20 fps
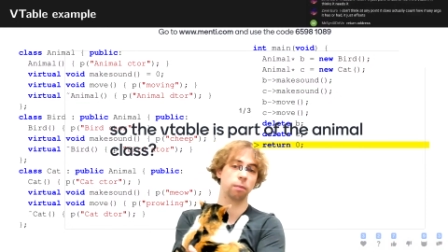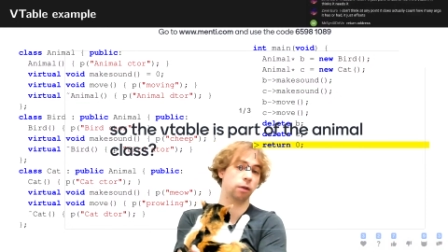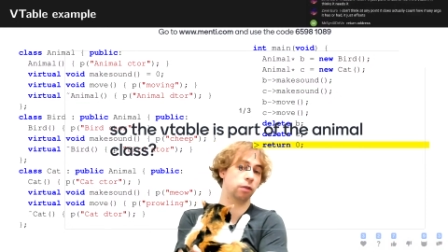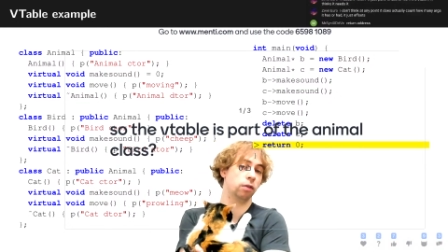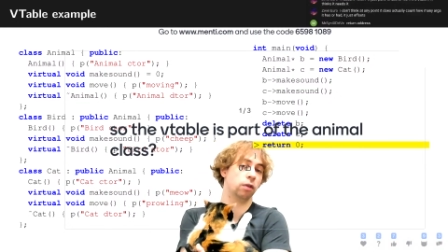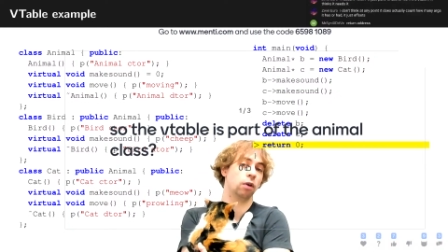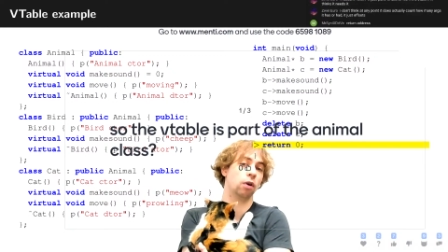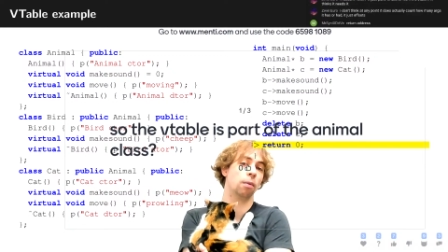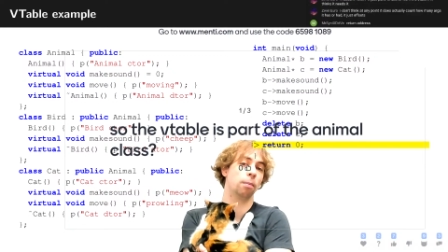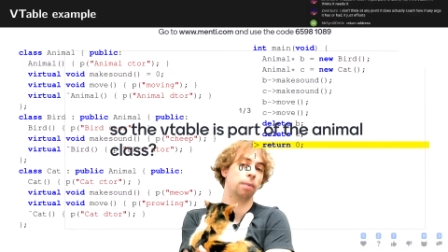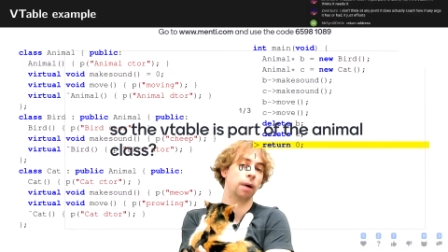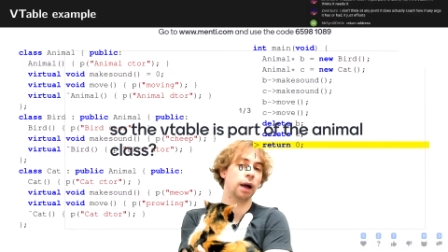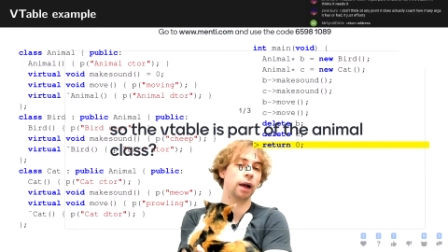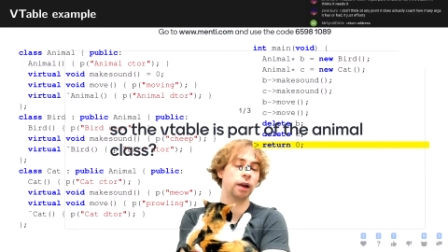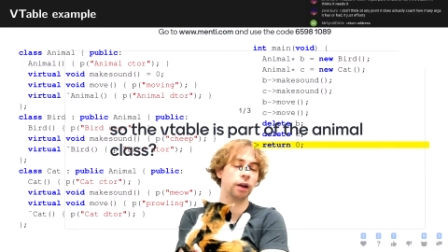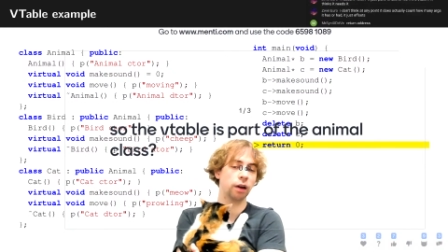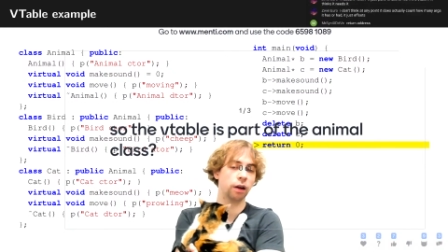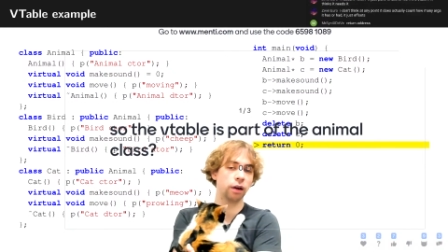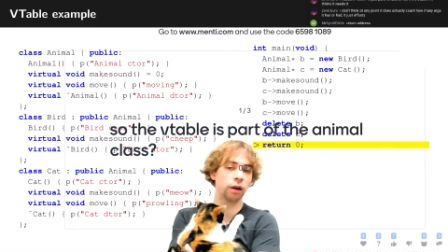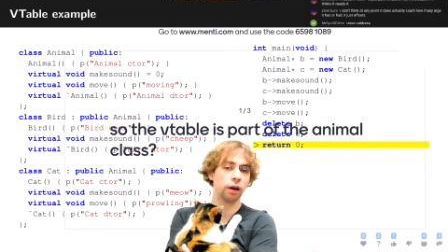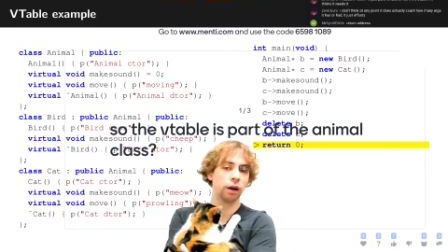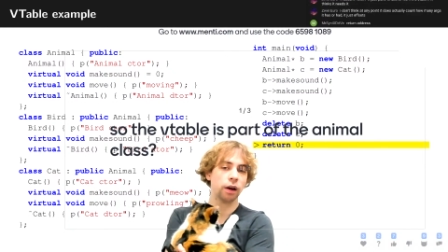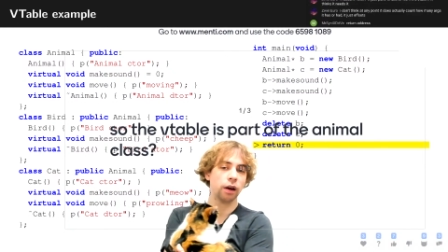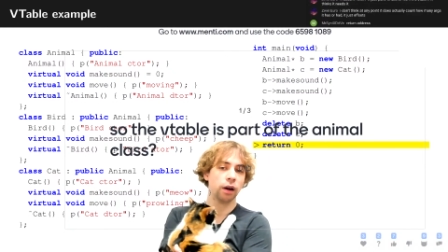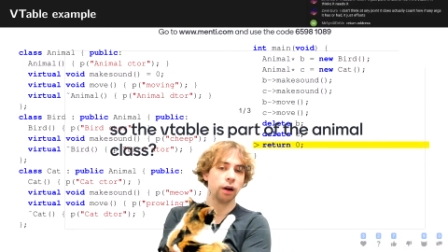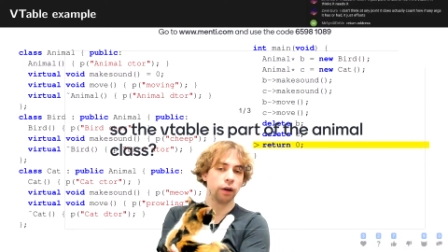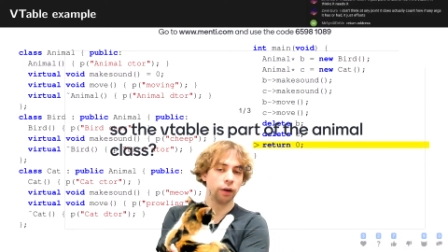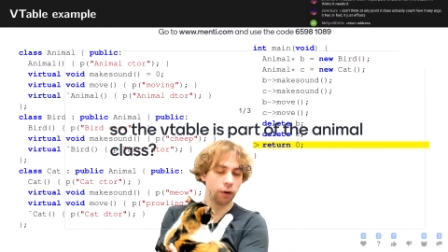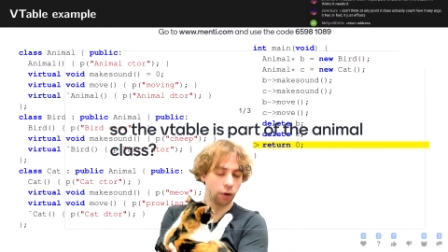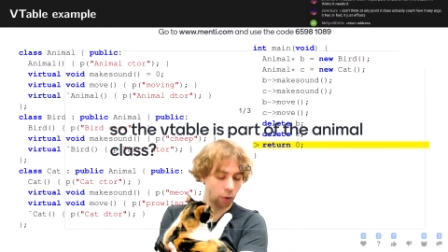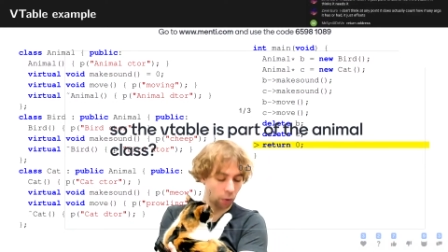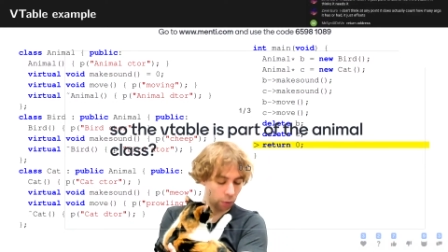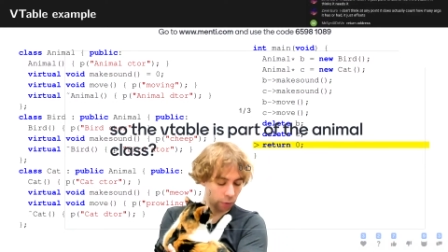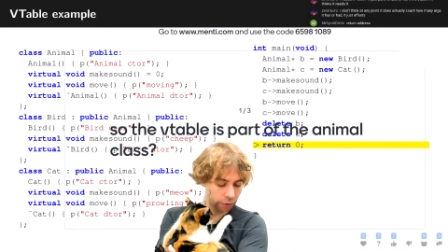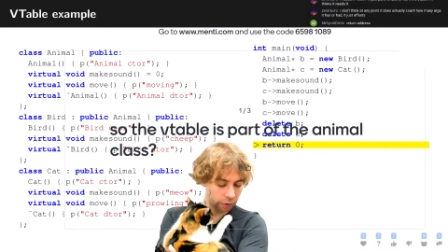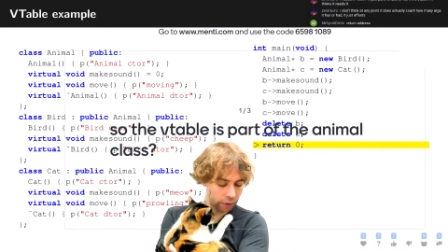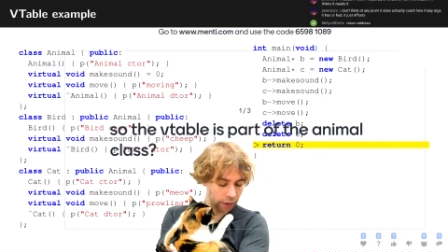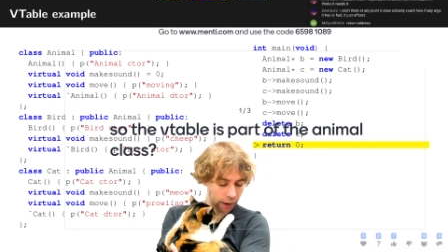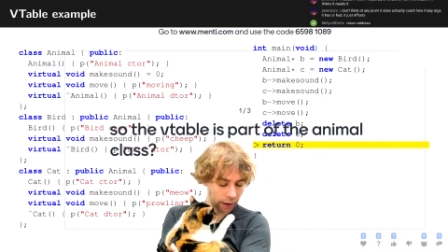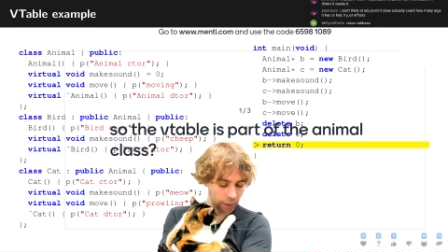But the compiler
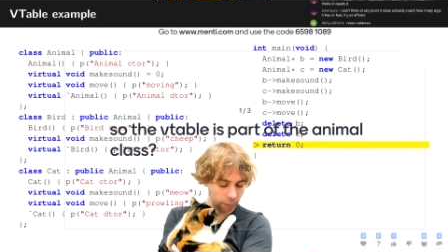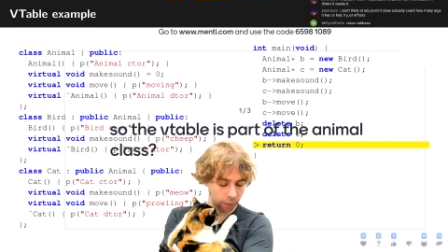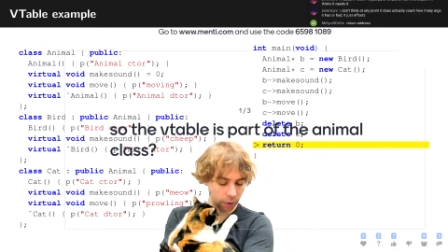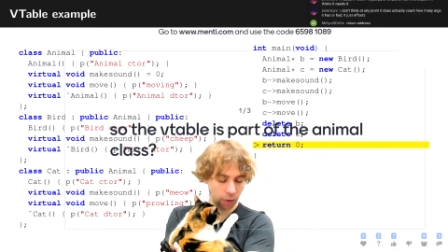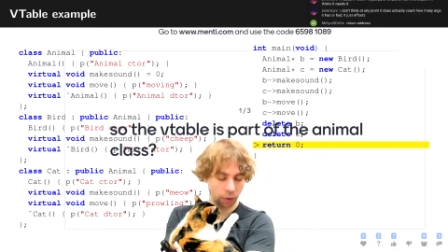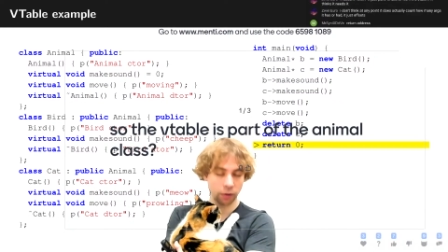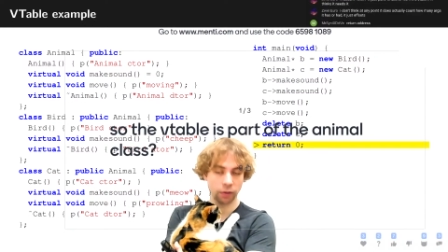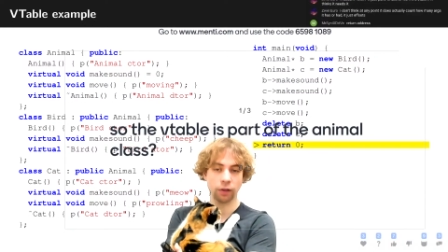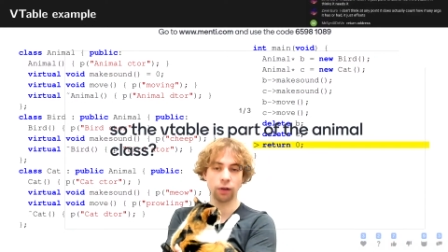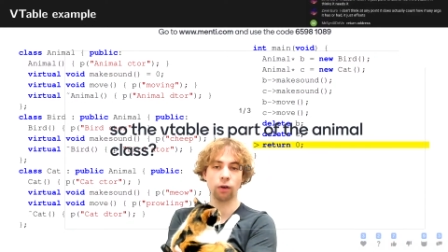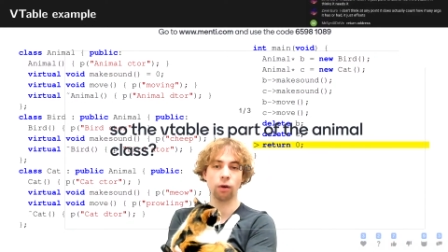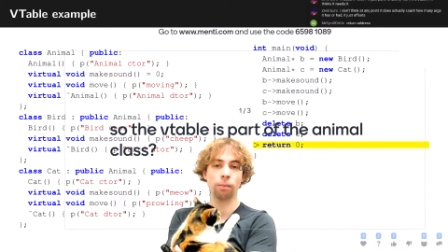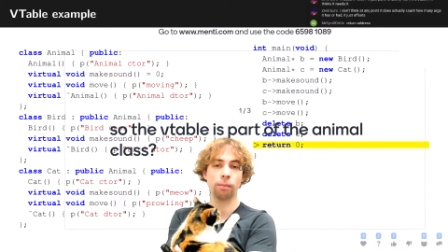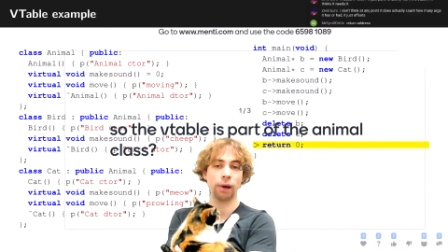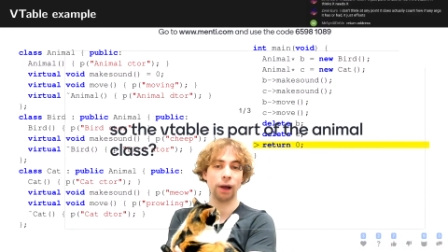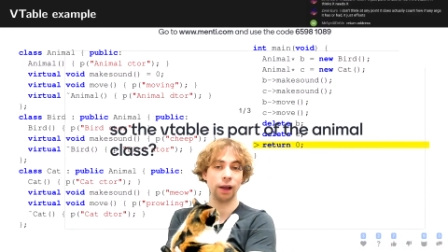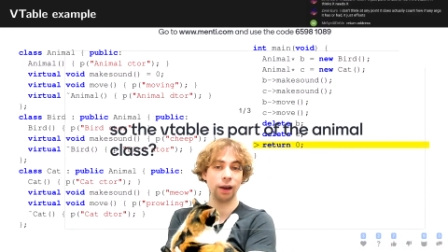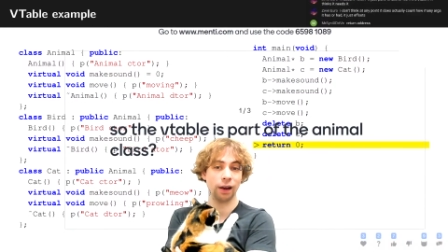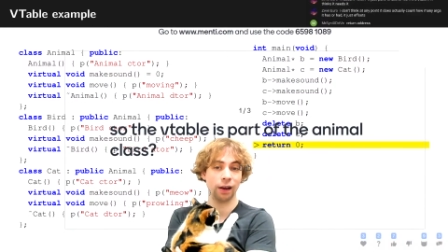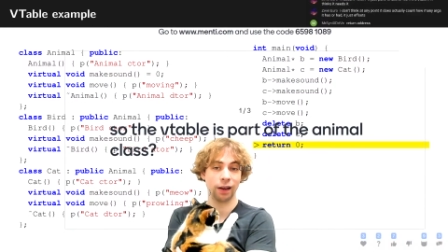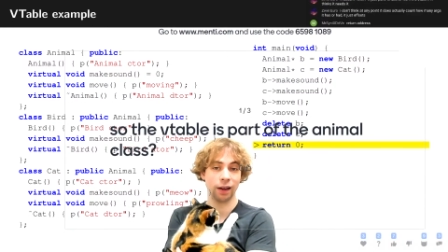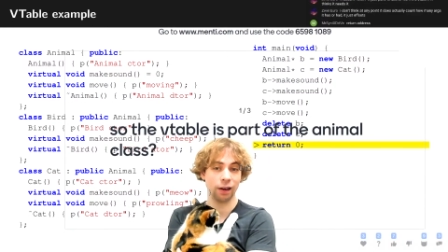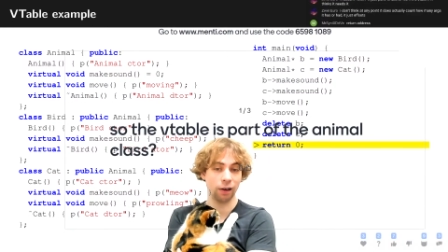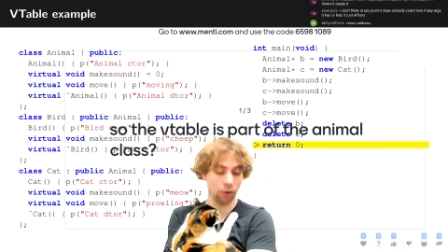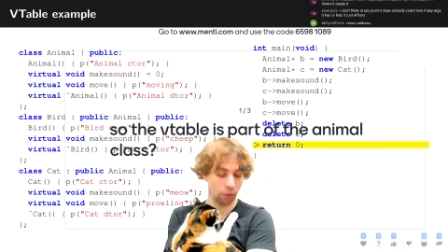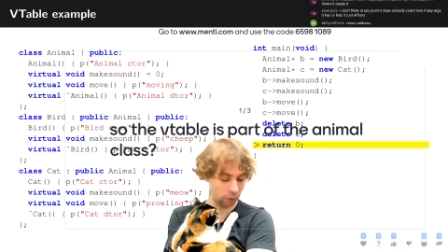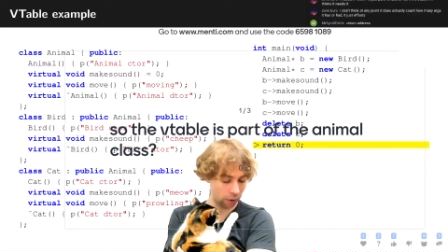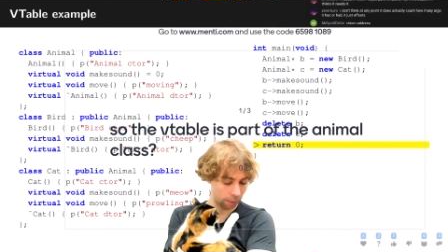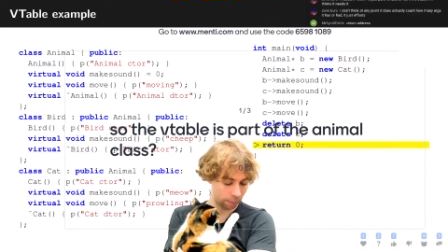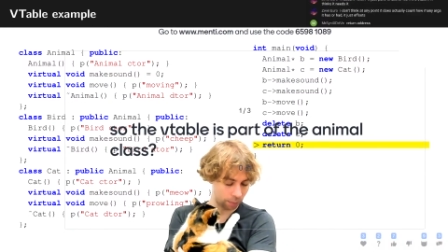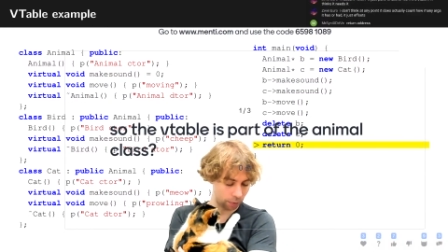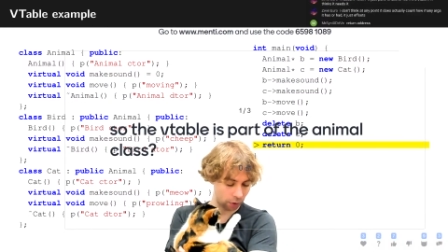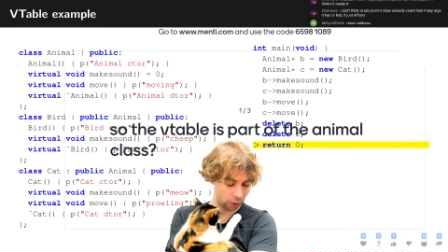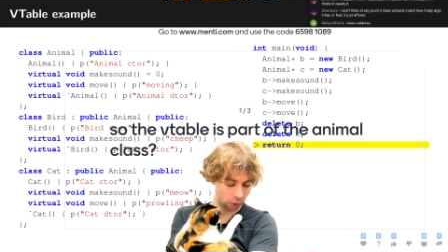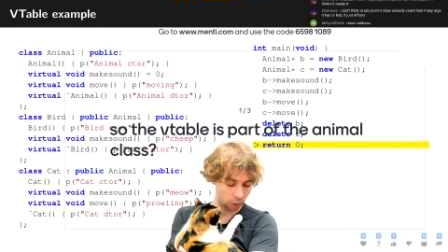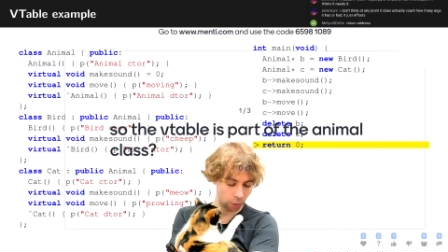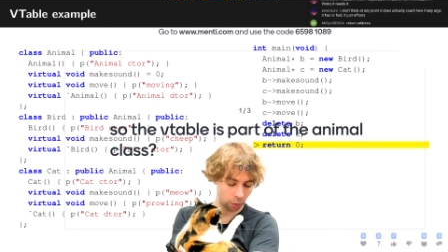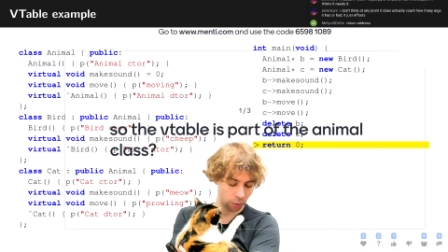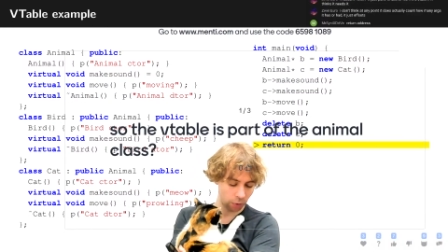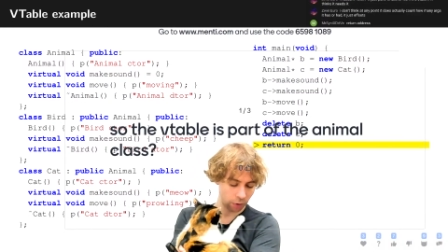knows that because the compiler can look up the
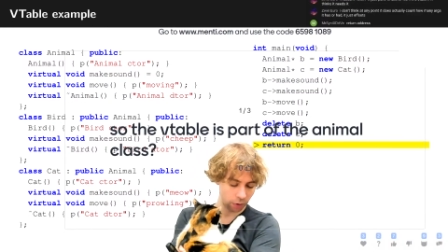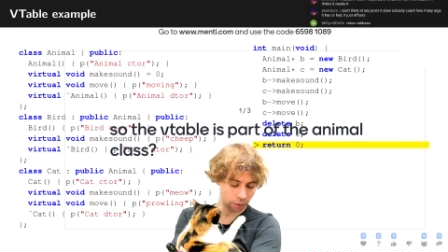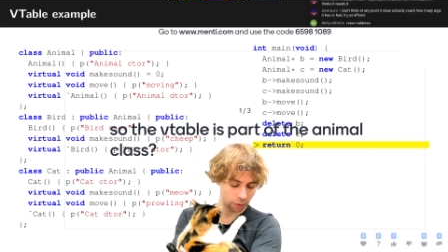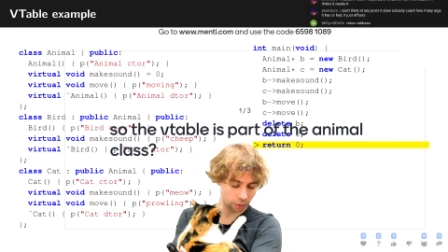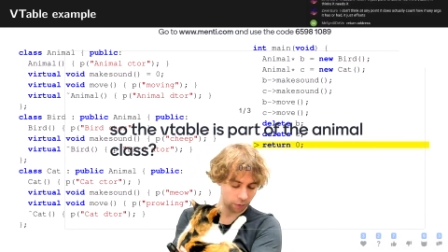code.